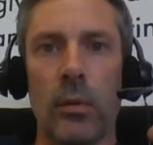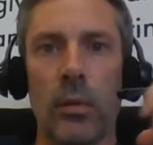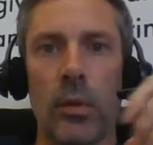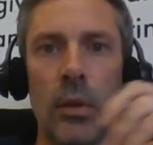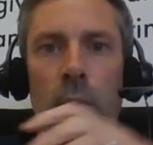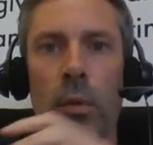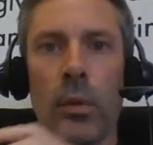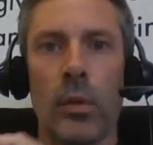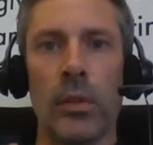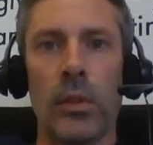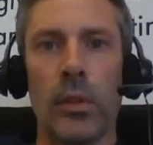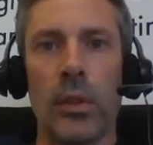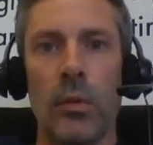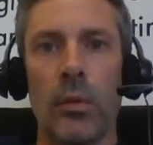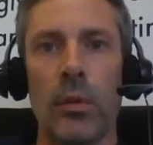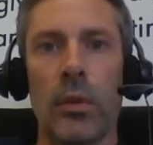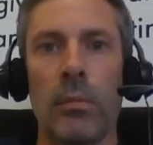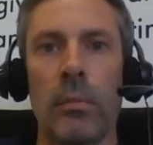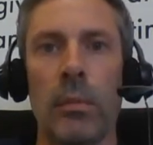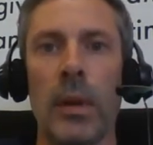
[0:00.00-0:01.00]
what you want to do
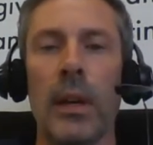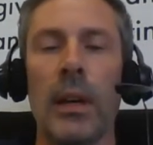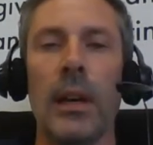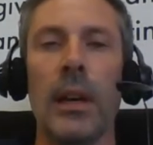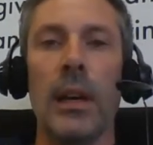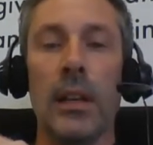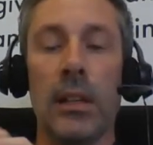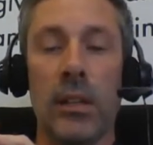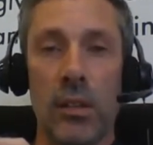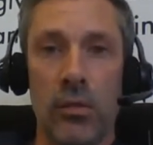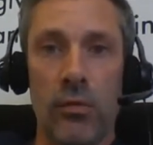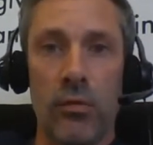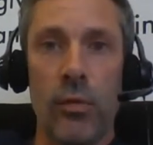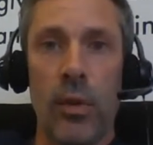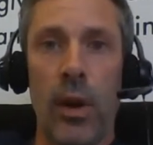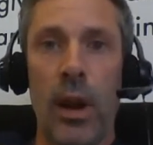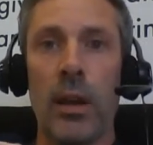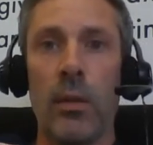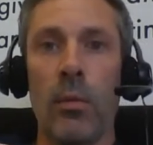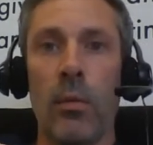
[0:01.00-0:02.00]
with them, it's a
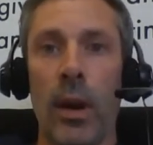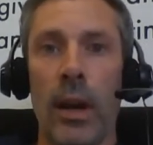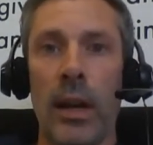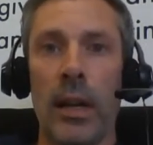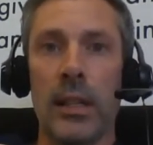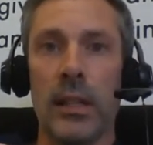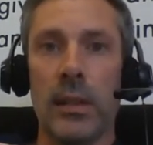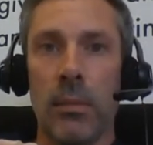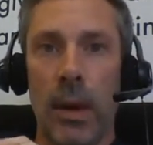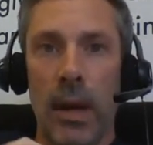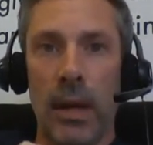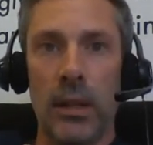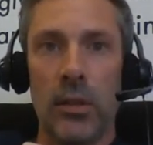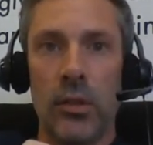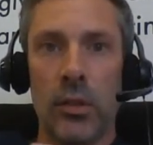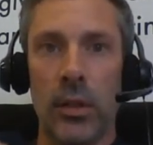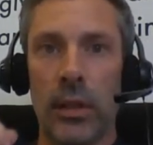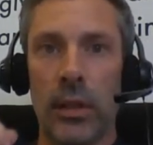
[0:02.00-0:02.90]
great way to manage